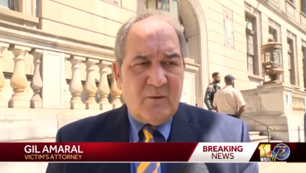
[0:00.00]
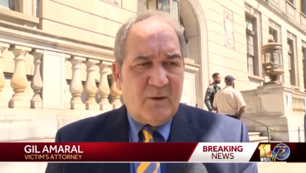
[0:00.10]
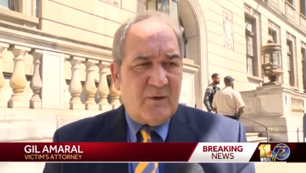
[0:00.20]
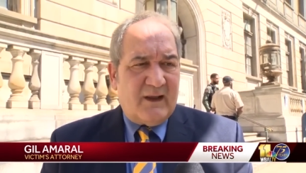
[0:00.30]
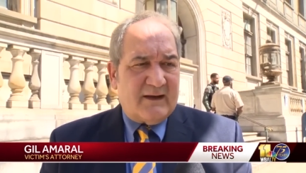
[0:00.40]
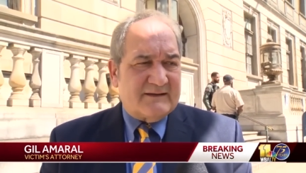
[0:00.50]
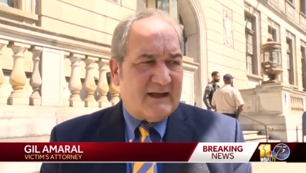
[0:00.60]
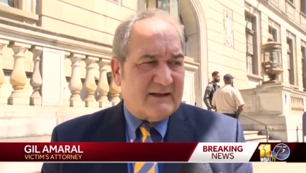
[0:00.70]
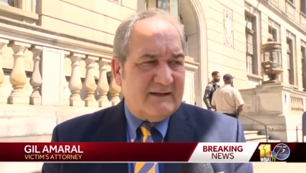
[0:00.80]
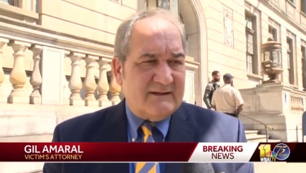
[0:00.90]
Well, we're not
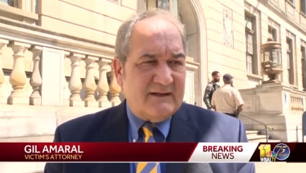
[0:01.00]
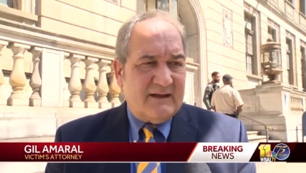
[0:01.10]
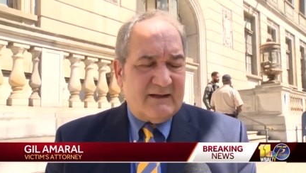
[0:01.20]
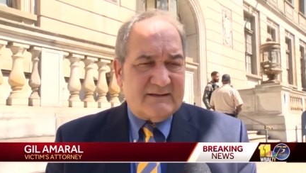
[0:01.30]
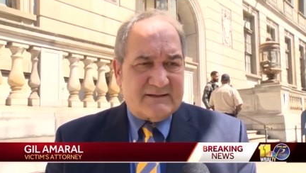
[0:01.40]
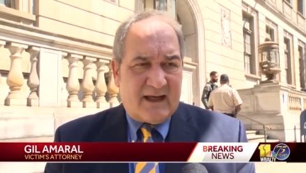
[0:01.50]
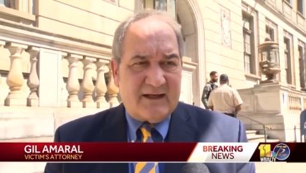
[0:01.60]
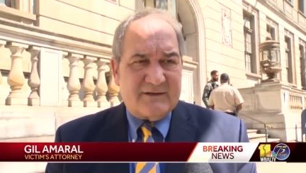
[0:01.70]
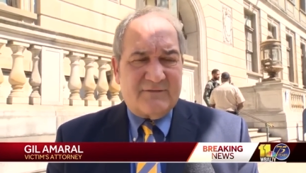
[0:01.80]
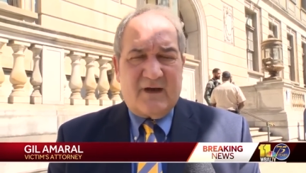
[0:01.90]
exactly uh,
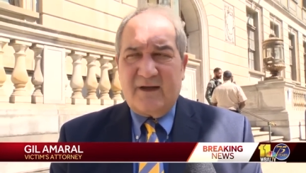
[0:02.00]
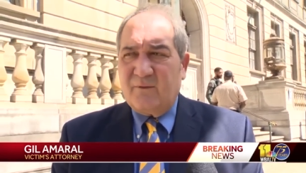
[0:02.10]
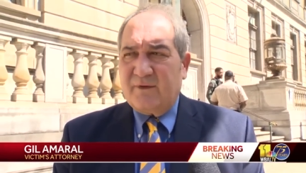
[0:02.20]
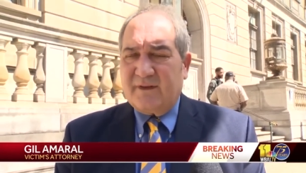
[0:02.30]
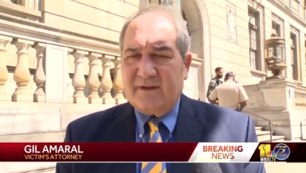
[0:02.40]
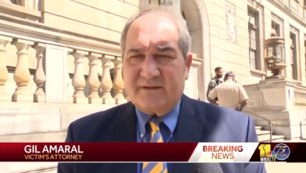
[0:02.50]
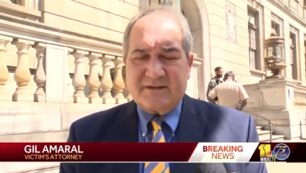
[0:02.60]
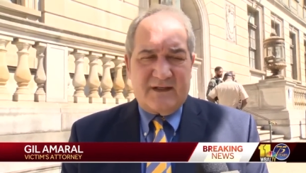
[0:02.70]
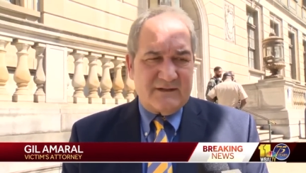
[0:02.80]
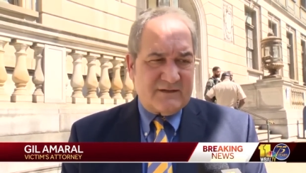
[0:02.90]
satisfied with a
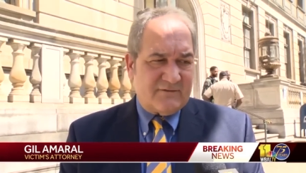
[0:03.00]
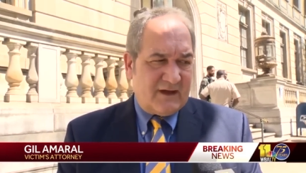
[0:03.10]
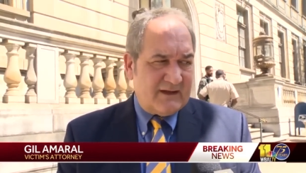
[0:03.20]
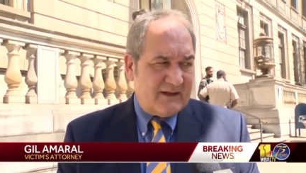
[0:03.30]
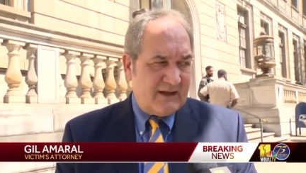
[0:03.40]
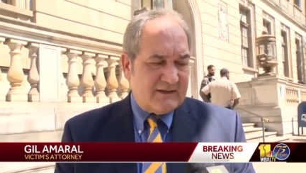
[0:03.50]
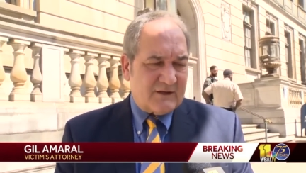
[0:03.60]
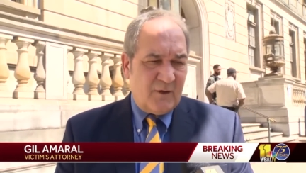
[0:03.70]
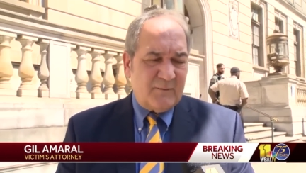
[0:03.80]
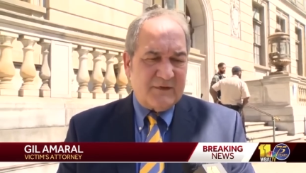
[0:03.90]
sentence of 90 days
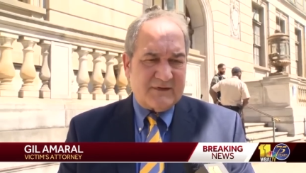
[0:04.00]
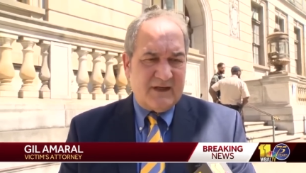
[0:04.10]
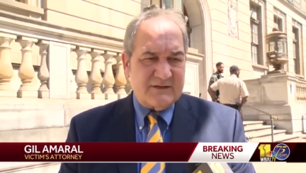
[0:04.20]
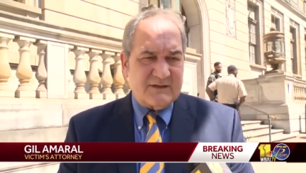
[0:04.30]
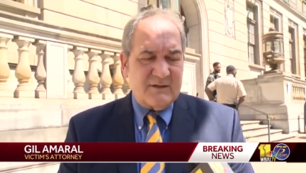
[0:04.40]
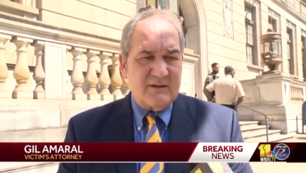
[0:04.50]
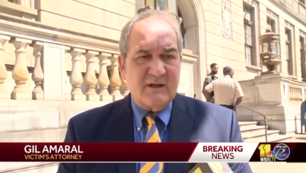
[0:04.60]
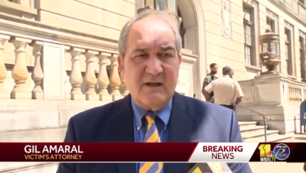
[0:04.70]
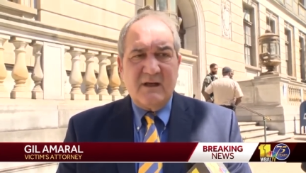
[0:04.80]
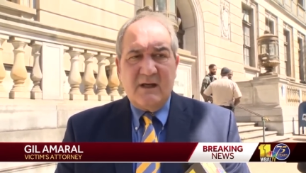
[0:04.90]
home detention.
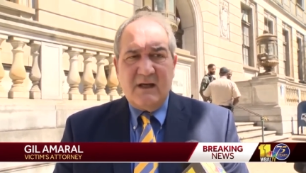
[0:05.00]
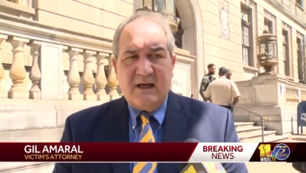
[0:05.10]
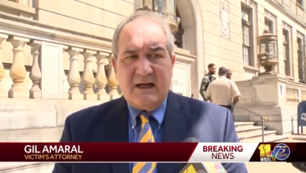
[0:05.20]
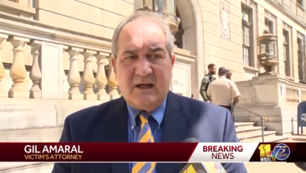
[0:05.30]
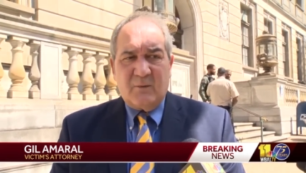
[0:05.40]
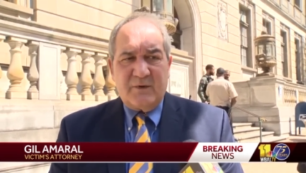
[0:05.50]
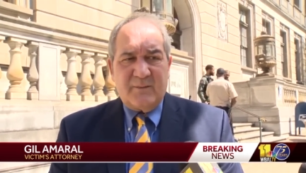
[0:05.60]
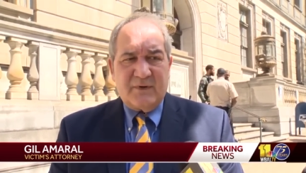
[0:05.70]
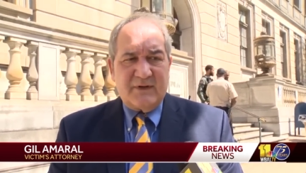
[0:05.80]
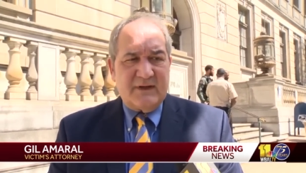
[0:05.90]
Uh, we
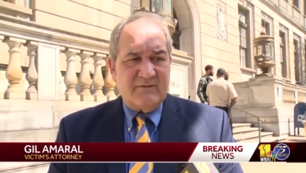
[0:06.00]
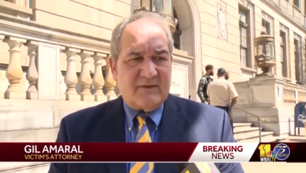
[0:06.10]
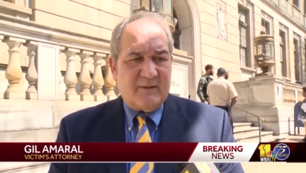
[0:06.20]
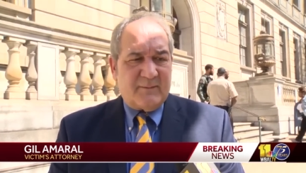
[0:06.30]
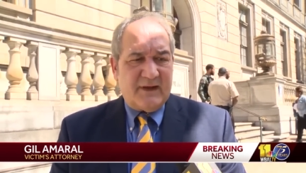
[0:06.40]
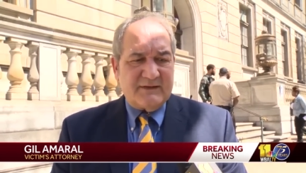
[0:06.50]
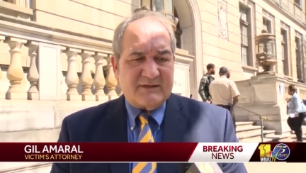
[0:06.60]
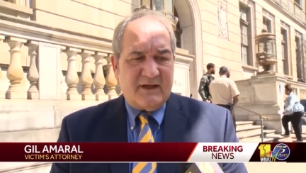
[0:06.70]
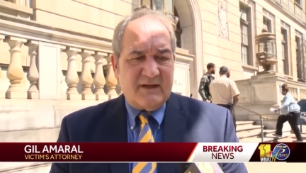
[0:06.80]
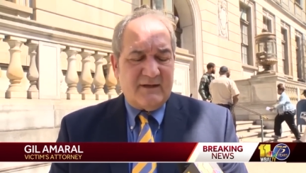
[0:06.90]
believe that
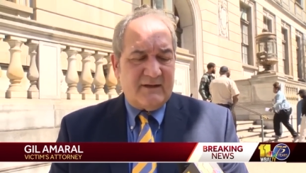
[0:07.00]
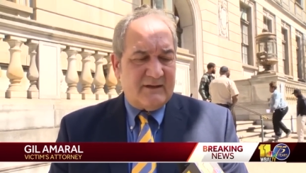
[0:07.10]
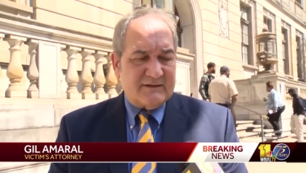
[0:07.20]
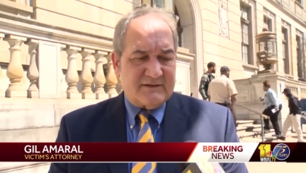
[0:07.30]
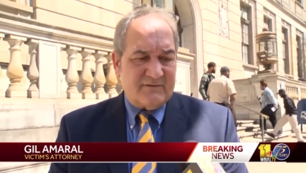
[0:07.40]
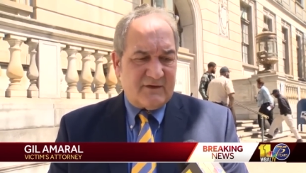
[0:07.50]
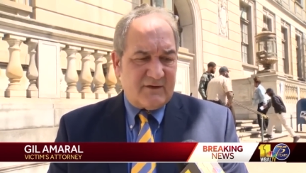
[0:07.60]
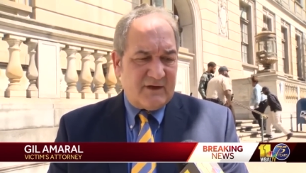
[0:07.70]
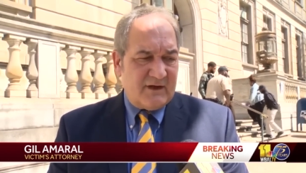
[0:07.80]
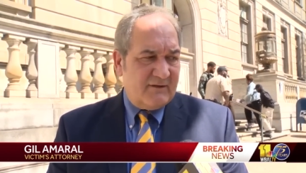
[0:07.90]
based on the
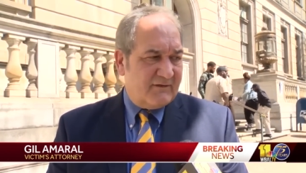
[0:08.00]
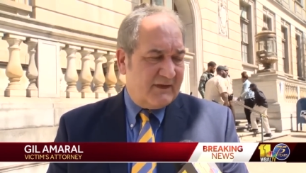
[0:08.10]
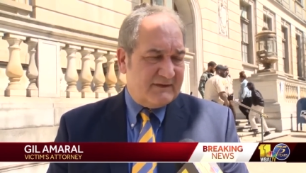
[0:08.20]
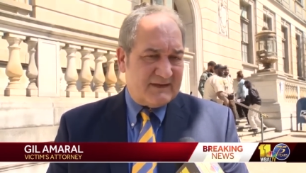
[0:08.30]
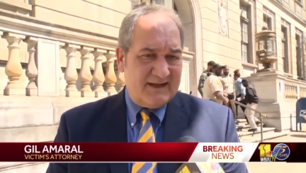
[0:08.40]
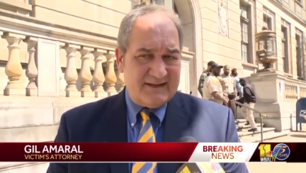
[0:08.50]
severity of this